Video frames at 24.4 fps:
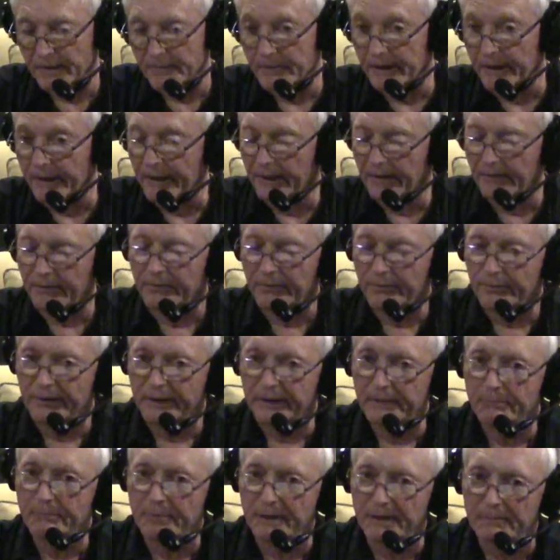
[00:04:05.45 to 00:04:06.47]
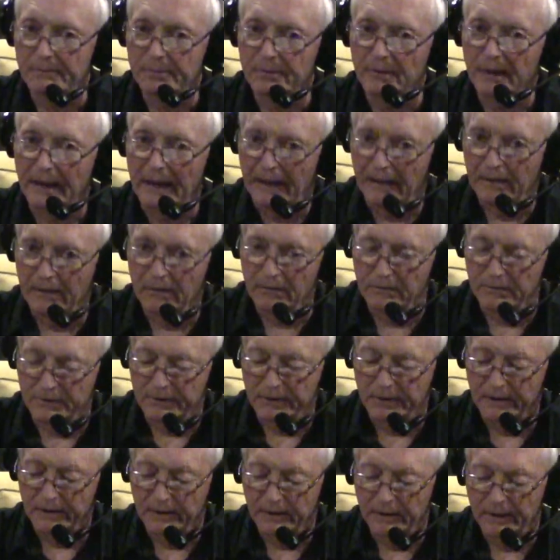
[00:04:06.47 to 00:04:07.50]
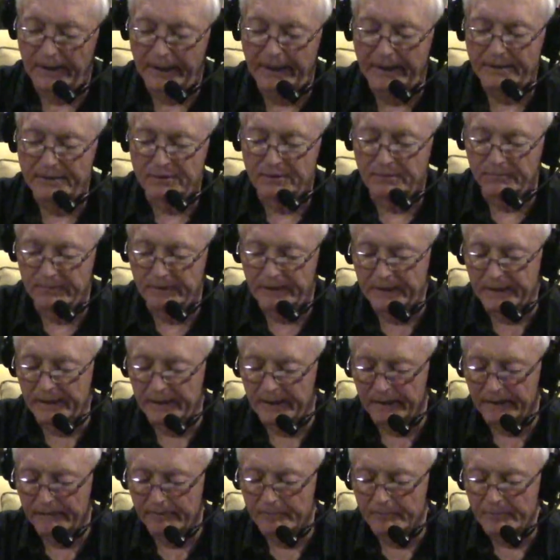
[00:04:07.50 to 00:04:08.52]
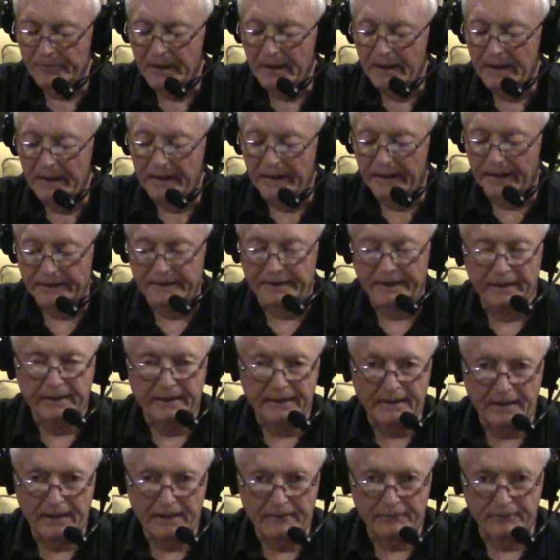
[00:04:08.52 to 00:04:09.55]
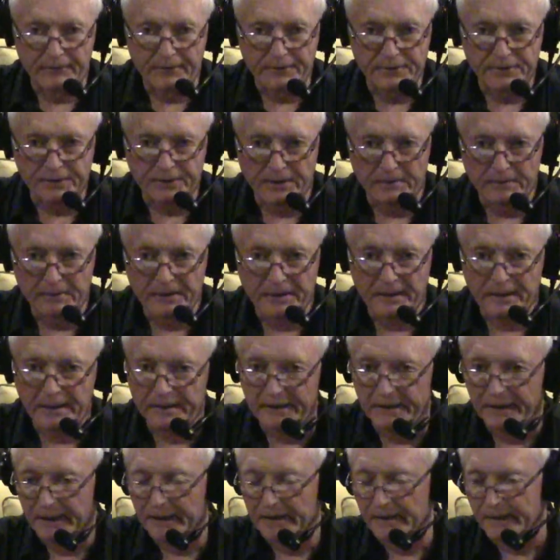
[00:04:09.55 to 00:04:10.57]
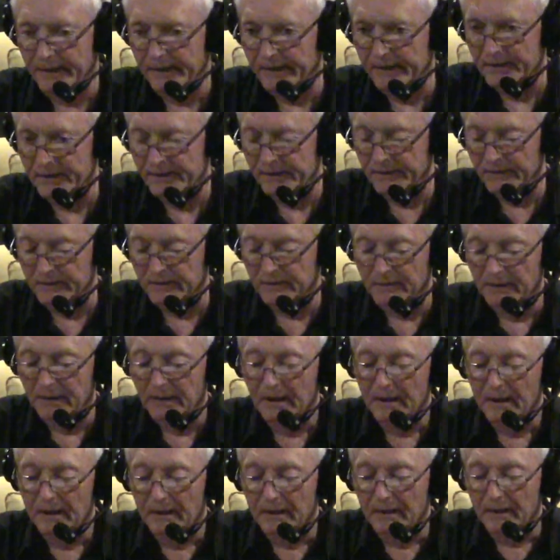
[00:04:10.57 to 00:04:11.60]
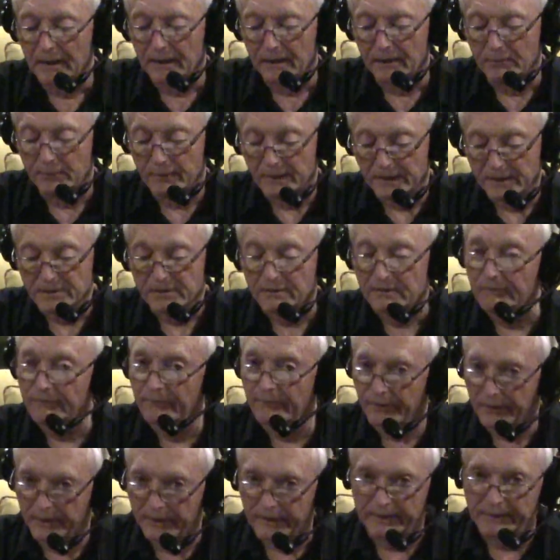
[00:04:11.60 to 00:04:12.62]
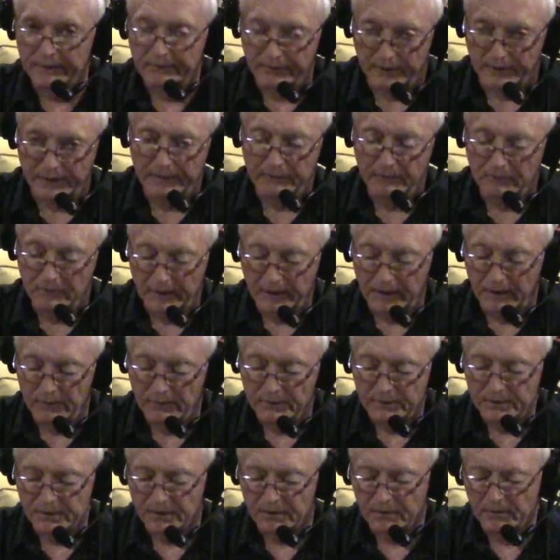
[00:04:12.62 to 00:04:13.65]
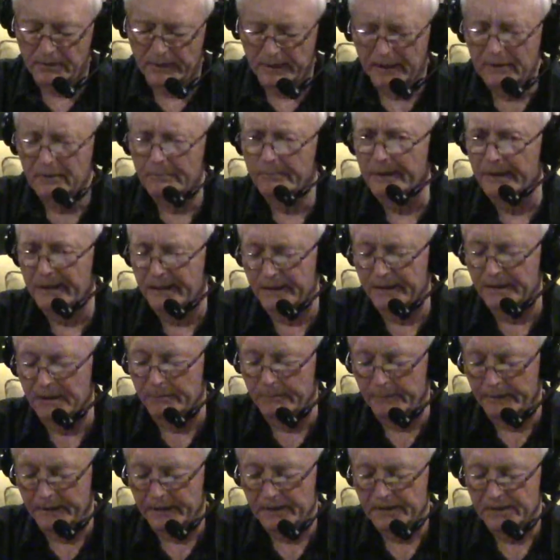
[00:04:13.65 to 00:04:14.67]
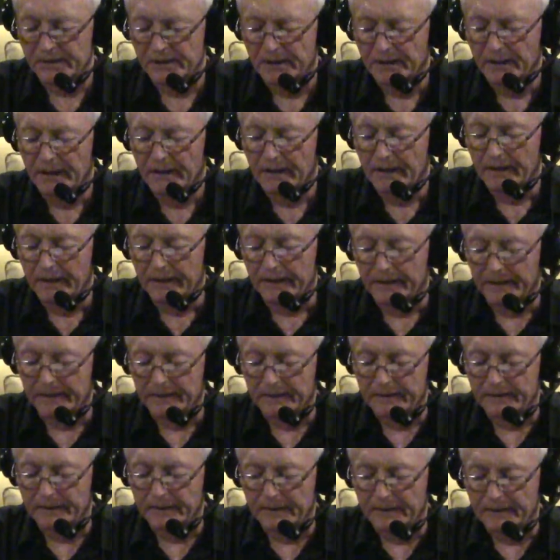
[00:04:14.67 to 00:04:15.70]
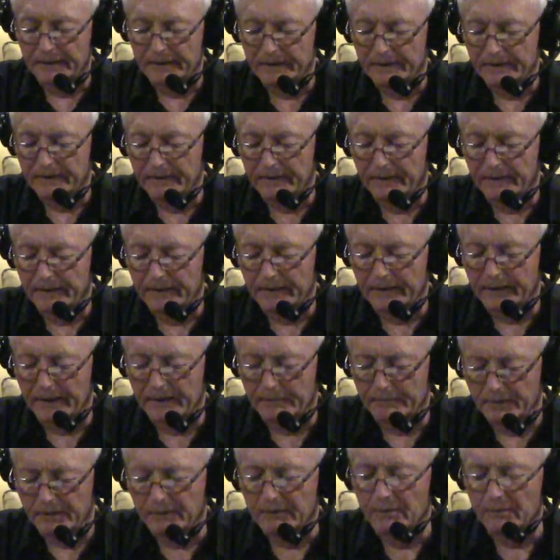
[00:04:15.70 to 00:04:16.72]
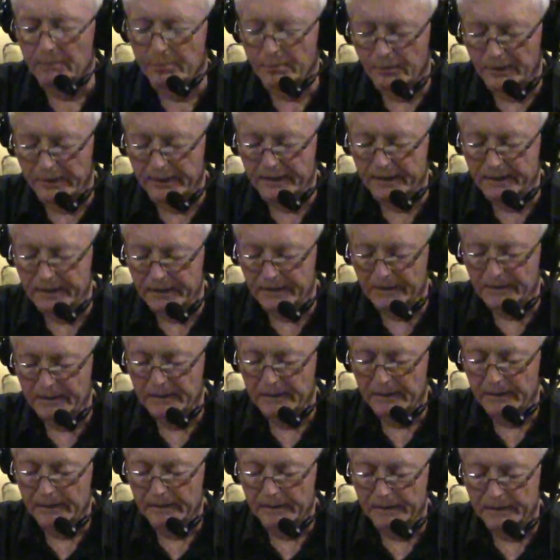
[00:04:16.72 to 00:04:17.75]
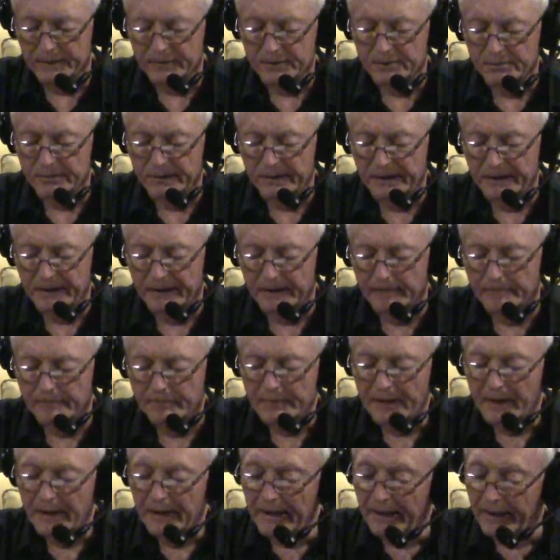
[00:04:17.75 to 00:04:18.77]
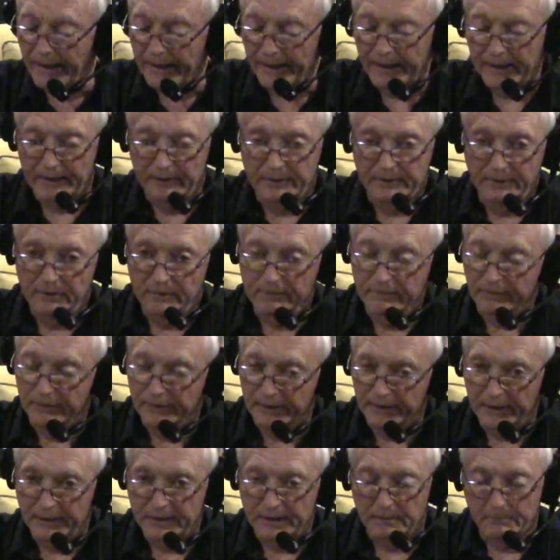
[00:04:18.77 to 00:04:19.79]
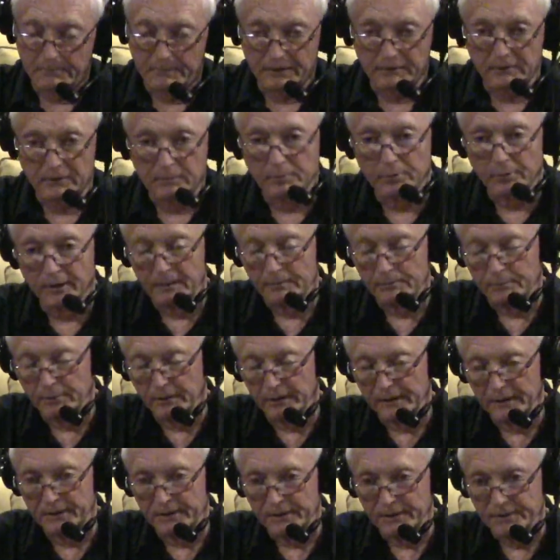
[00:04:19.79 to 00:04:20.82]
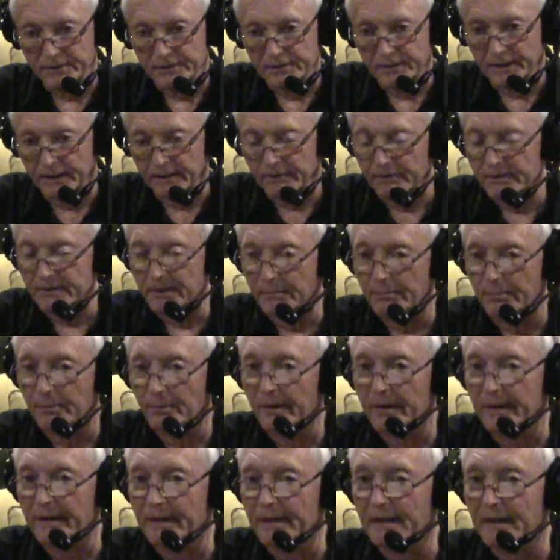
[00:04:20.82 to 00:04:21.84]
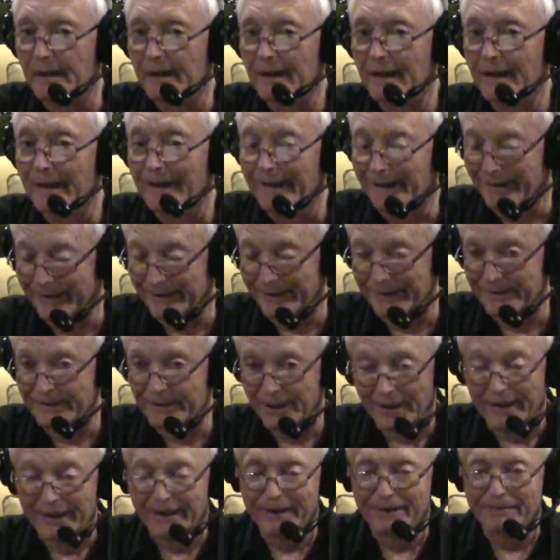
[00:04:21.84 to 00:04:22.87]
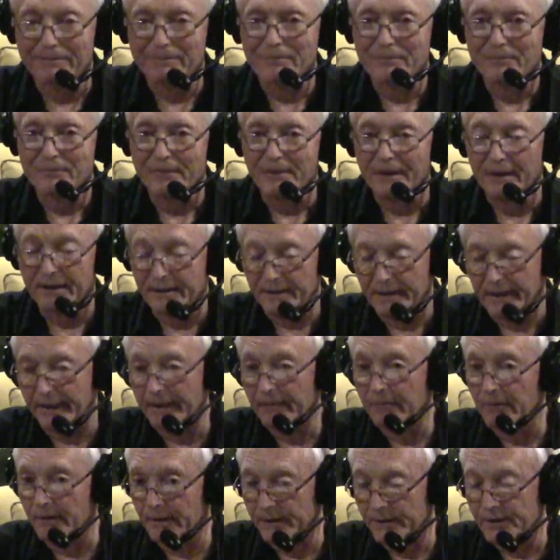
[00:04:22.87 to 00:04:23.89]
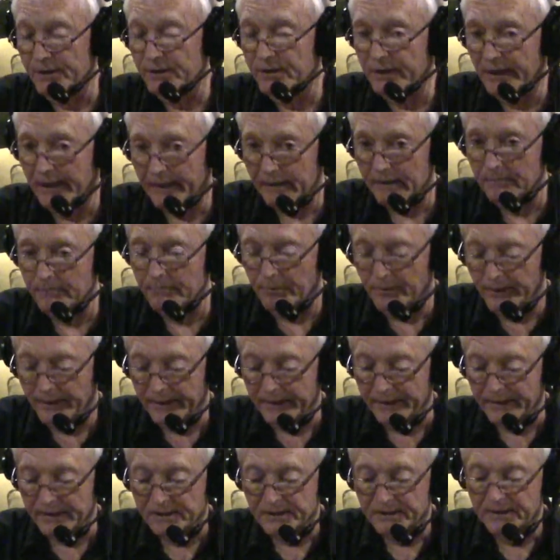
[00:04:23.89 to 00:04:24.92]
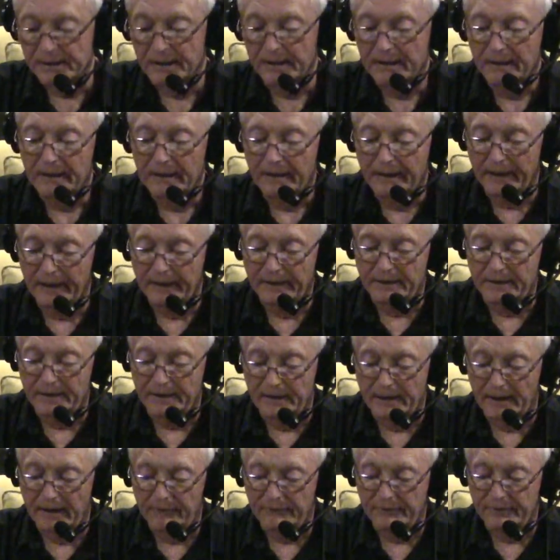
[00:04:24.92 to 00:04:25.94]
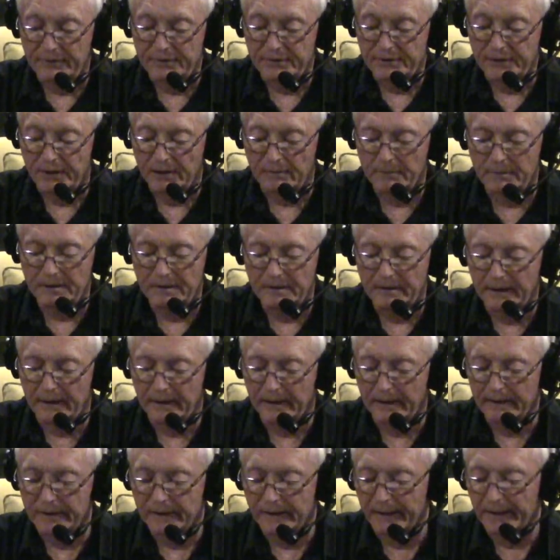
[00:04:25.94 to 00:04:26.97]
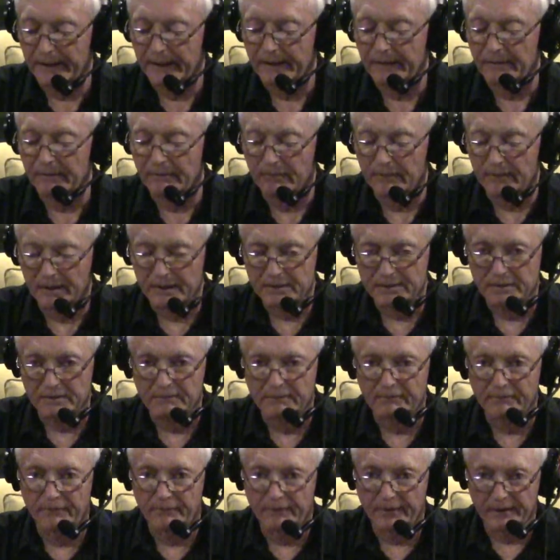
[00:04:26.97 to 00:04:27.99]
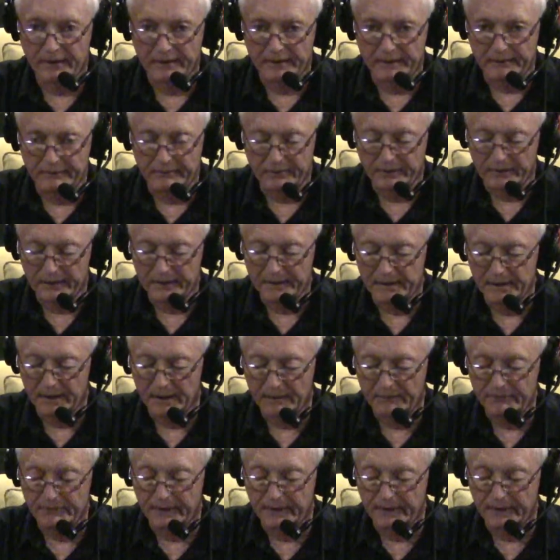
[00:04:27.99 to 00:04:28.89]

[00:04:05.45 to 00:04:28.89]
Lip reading: They had 3 people out last weekend at that conference tournament, and yet they still wrestled very, very well. So they'll be in the mix at Mineral Point here this weekend. And don't forget the Mineral Point Pointers. There was a point in time that they were in second place at the conference tournament, and they wrestled very, very tough.